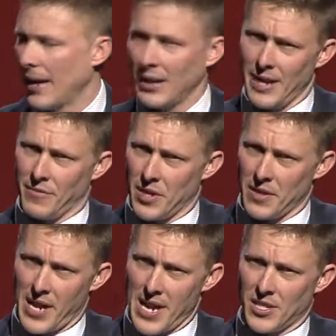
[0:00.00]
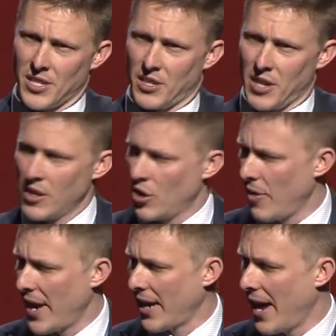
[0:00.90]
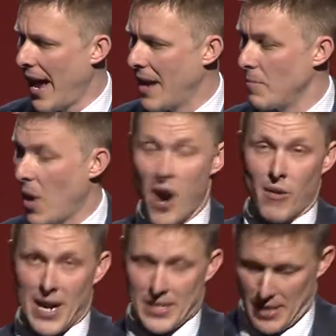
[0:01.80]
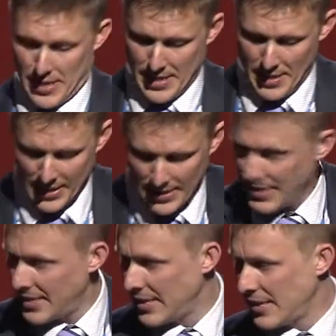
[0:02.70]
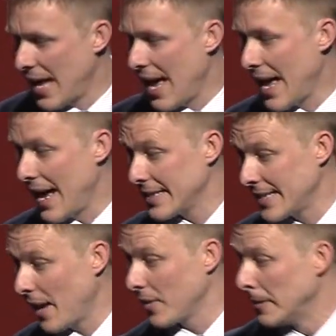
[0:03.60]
Clevedon in the east, Karaka and Pairata in the south.